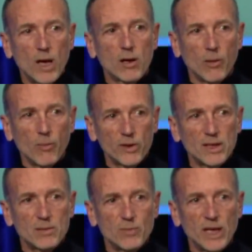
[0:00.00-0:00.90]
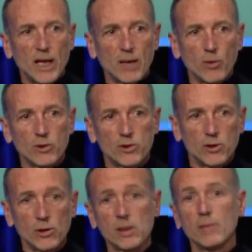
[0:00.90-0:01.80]
will companies be
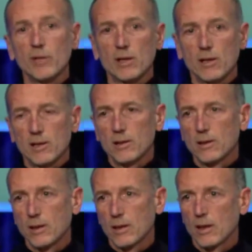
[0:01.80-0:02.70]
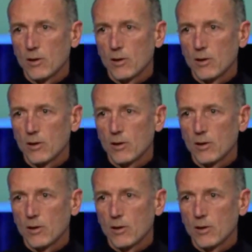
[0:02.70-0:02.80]
able to ultimately